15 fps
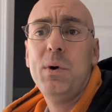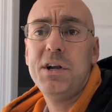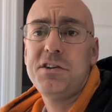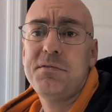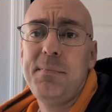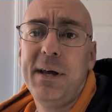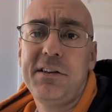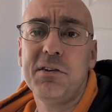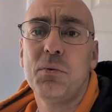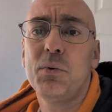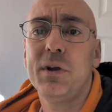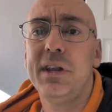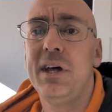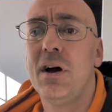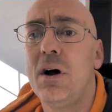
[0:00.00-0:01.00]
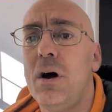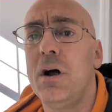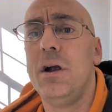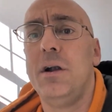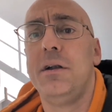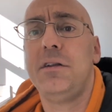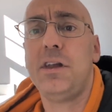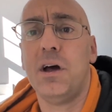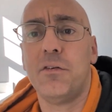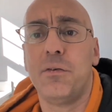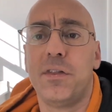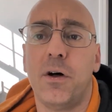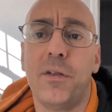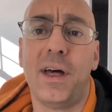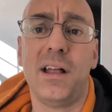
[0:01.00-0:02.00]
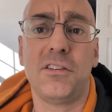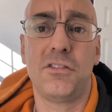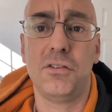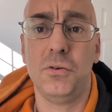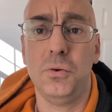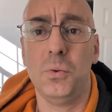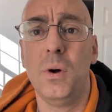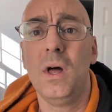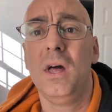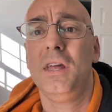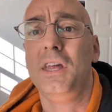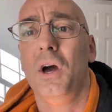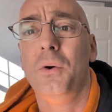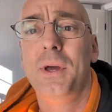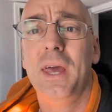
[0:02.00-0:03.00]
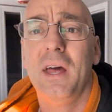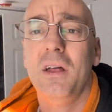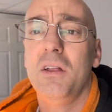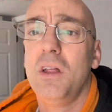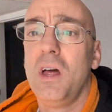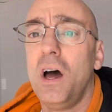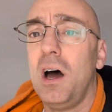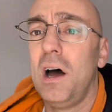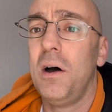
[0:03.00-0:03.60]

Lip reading: which makes it really hard, with all that to, get,